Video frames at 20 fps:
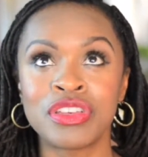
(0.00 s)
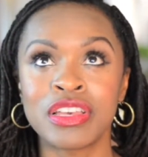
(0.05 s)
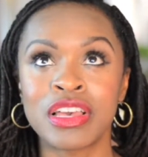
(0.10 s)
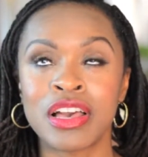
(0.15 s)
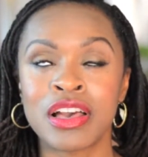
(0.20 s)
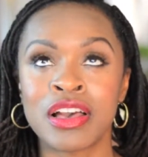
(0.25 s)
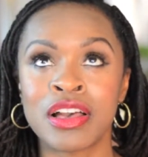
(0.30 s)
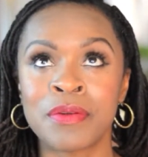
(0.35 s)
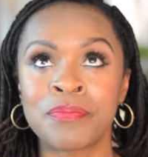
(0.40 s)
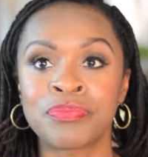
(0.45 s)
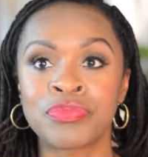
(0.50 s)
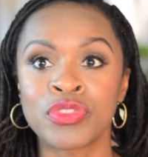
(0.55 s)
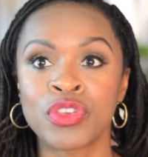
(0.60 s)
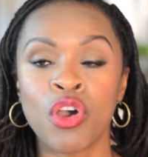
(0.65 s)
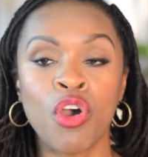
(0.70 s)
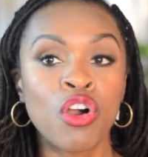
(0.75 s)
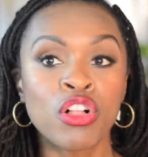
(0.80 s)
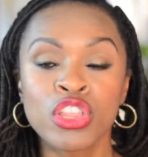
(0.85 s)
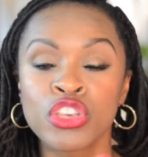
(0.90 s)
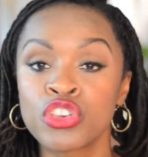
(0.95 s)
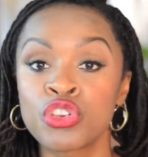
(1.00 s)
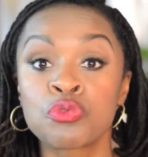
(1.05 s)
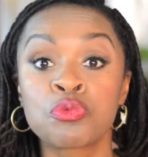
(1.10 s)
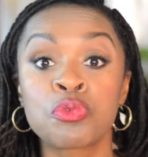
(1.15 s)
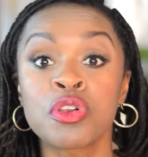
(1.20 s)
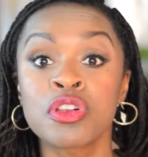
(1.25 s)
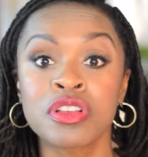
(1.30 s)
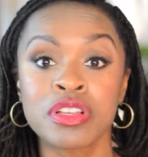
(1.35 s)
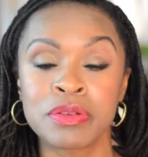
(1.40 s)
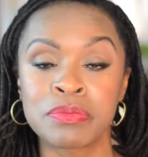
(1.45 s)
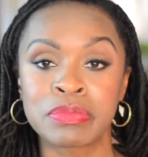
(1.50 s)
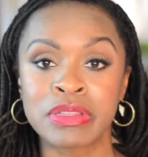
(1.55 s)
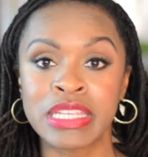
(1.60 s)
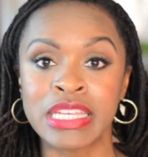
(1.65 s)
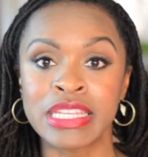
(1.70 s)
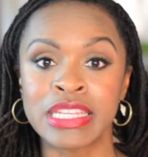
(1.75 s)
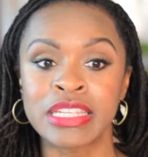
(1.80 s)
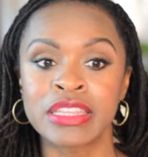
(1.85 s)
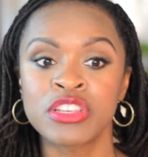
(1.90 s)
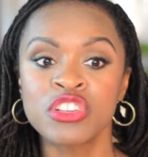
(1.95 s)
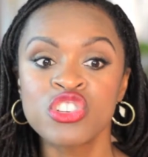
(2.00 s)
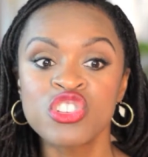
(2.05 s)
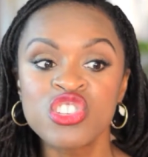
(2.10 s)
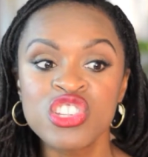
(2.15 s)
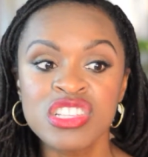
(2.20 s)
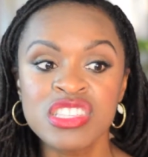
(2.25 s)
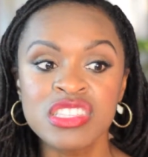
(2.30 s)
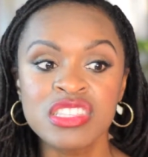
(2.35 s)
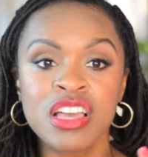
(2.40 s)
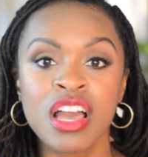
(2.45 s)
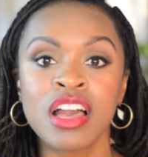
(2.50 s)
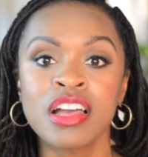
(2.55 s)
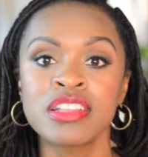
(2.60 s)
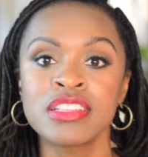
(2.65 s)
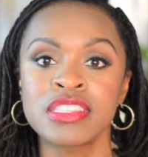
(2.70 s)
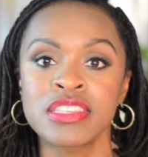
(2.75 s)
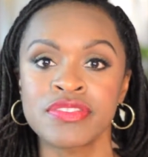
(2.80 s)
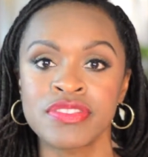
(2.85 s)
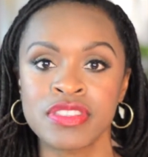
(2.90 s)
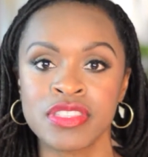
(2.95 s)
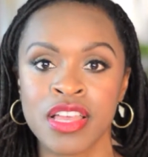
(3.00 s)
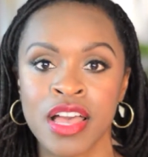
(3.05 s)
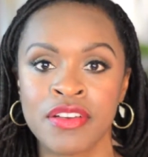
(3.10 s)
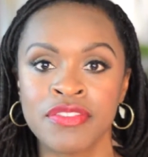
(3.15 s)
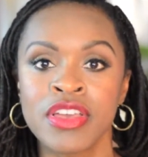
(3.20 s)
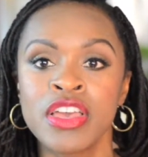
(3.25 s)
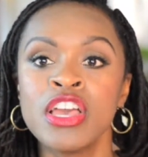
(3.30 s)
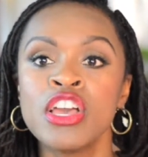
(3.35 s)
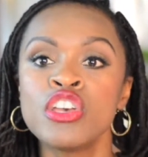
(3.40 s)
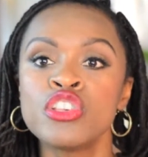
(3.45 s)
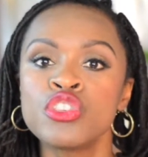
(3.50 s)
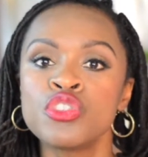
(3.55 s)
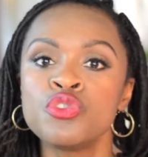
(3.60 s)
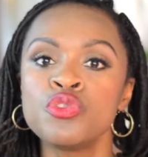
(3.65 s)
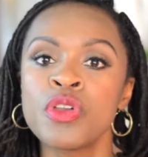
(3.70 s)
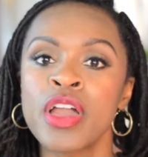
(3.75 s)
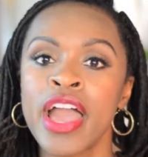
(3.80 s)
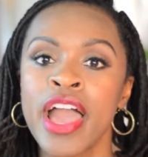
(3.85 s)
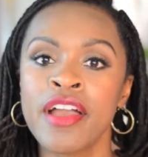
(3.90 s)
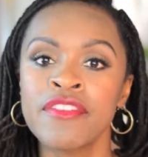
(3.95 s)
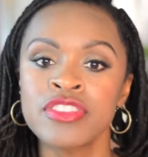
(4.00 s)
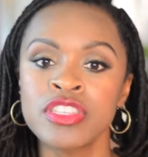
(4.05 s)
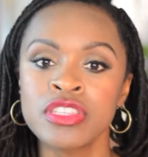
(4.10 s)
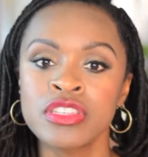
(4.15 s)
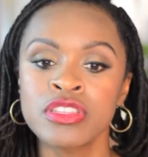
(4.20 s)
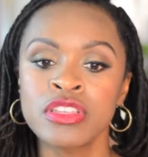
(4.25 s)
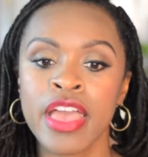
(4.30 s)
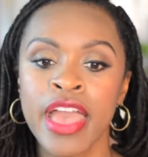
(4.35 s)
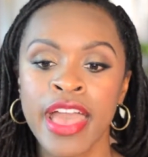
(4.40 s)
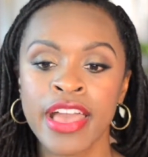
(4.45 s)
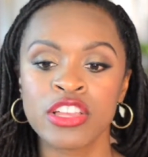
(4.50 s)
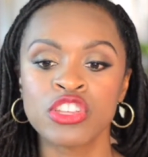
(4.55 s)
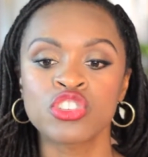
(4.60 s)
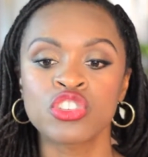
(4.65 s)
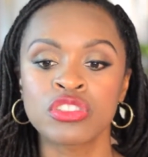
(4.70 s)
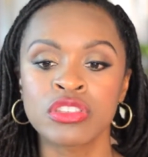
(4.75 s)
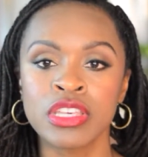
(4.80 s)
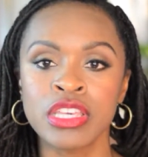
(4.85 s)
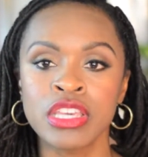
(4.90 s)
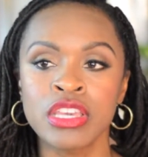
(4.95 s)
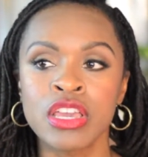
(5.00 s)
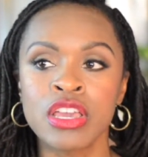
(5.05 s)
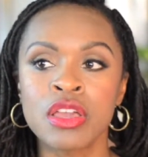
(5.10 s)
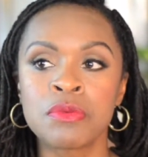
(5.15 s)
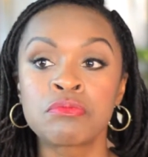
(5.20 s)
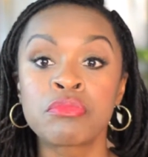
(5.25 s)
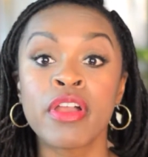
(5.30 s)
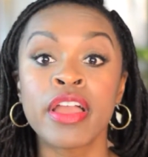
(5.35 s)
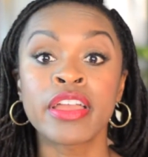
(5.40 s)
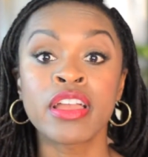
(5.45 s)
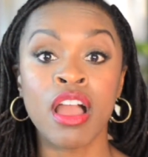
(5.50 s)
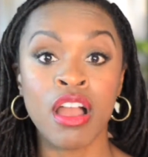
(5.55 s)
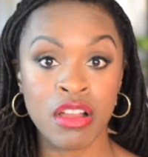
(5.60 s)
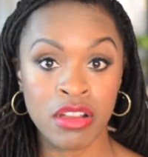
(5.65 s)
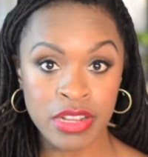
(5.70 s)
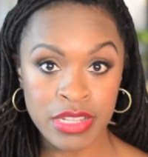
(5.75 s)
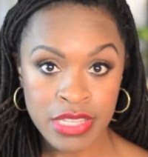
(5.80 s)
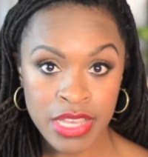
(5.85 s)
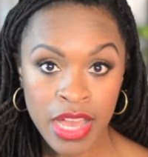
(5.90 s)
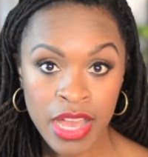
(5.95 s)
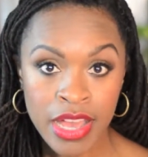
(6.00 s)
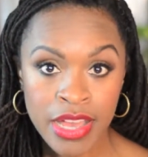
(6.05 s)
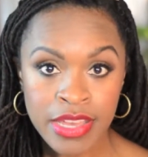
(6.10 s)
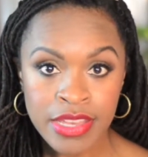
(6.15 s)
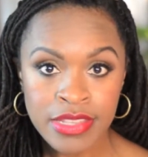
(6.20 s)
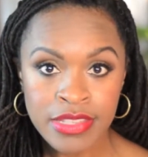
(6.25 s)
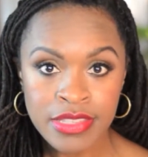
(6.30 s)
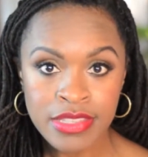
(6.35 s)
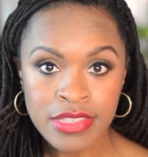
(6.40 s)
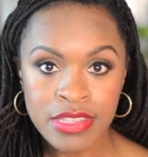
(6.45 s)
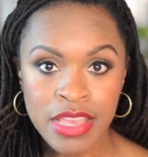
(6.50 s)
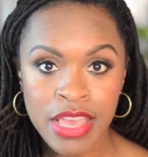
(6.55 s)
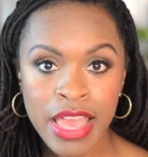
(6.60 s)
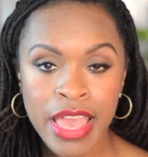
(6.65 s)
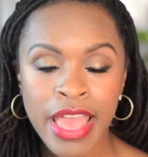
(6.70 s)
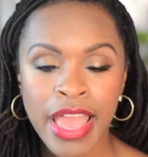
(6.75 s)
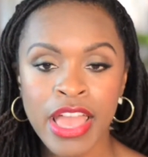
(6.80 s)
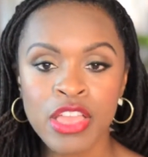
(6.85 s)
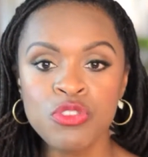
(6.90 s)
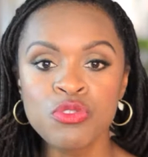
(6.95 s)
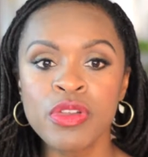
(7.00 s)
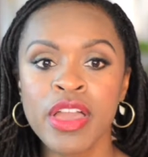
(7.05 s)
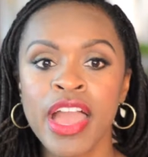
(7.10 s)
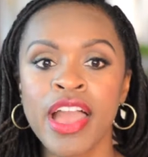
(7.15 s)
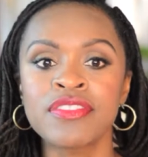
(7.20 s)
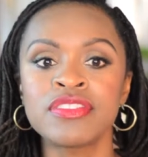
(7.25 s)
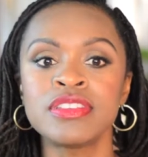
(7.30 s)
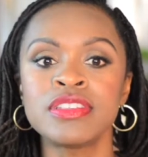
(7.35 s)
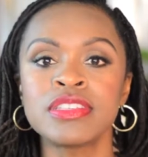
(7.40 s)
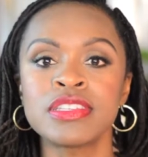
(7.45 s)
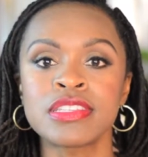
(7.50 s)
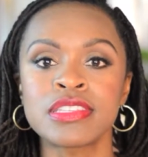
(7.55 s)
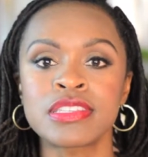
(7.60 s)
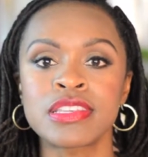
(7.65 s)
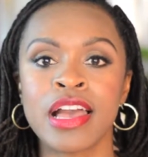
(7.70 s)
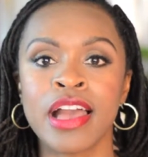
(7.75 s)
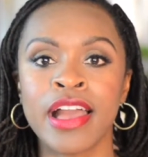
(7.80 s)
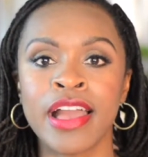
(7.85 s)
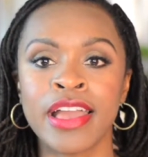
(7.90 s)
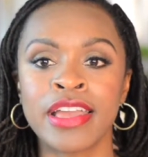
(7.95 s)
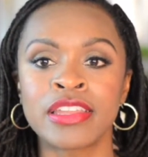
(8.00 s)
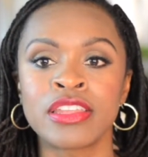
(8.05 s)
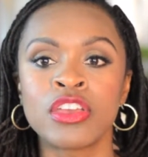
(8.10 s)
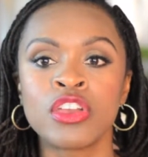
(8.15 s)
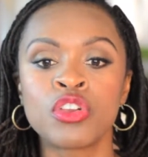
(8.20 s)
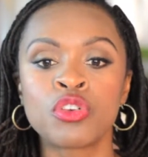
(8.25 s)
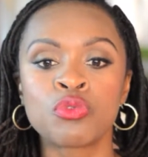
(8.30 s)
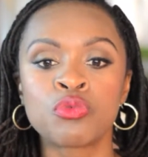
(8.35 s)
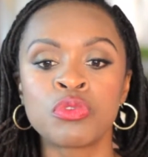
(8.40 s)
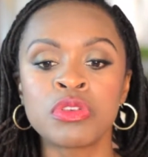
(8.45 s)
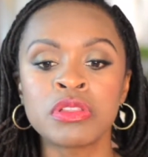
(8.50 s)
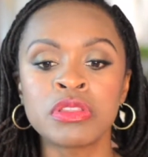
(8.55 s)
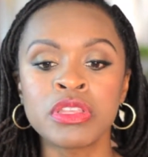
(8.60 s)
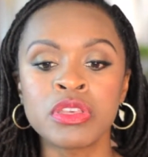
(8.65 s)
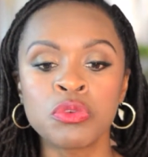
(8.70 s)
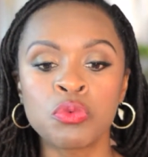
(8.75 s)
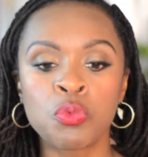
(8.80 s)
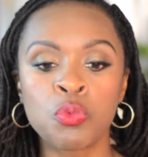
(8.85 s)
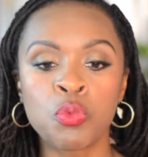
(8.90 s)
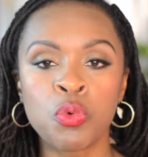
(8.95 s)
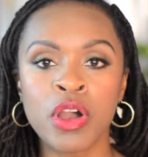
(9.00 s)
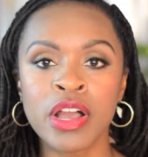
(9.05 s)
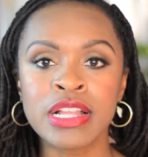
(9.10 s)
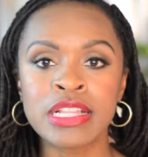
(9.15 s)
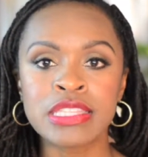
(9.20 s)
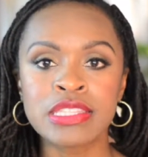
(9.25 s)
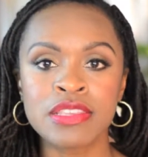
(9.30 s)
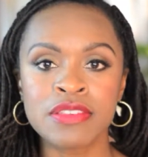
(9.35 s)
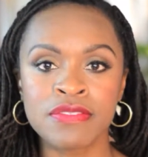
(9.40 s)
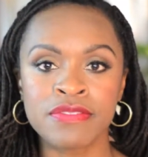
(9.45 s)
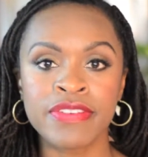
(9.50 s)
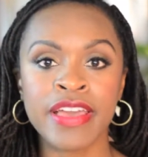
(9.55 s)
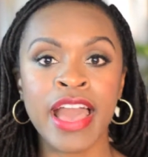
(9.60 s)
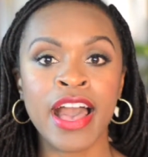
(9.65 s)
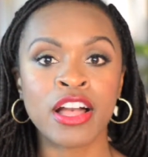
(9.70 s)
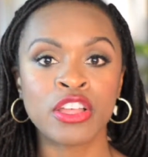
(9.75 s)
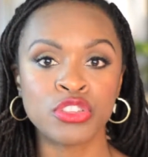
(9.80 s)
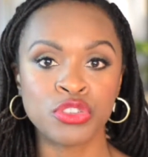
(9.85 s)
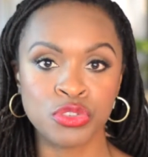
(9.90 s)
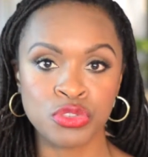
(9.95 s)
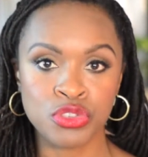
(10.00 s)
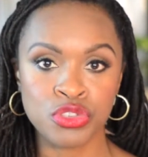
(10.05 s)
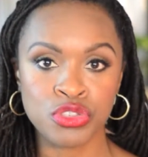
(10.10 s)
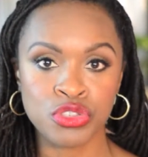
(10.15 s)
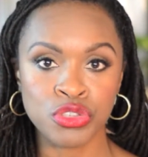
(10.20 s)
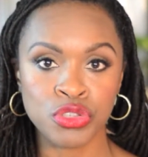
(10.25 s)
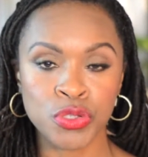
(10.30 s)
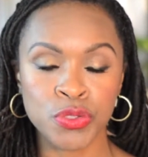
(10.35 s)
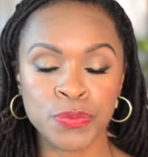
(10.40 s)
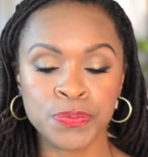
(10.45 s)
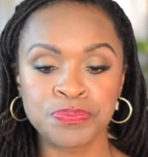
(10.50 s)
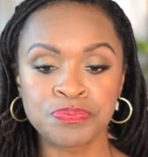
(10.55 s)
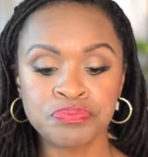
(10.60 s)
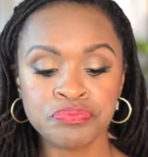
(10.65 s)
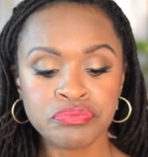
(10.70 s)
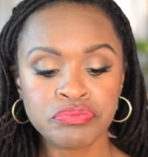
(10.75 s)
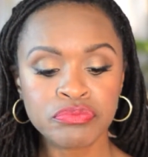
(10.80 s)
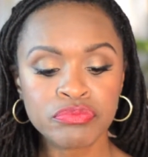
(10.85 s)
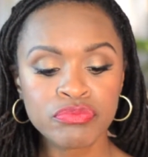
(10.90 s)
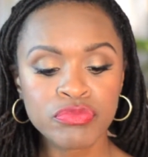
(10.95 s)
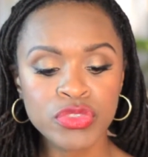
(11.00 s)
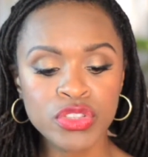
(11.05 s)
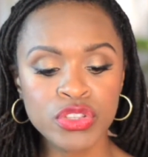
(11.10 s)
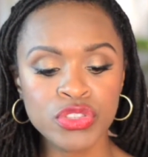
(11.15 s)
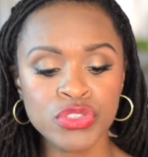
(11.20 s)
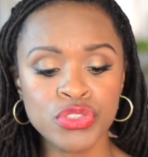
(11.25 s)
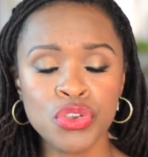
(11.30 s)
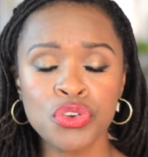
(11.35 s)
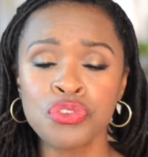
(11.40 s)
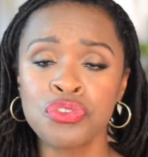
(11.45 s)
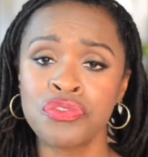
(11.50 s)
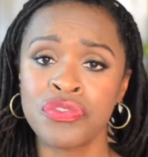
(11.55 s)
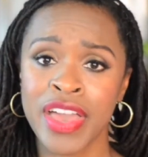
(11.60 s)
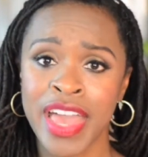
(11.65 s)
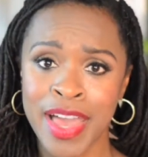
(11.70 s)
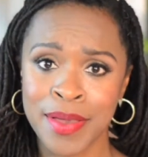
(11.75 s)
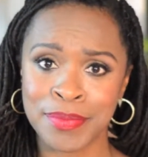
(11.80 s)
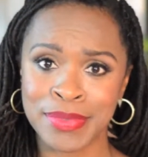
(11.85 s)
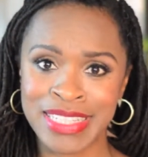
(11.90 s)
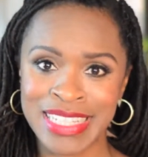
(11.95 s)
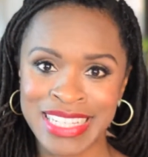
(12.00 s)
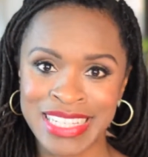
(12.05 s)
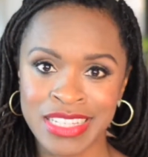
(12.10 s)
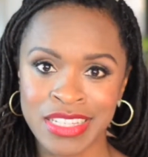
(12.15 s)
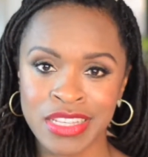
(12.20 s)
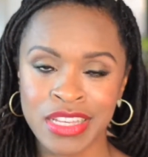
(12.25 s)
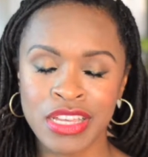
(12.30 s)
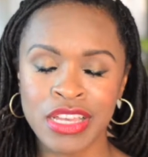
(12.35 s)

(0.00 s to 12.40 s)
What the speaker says: all of your work completed. There's just tons of stuff. So you have to actually prioritize, and you have to decide really what's of value to you. So family.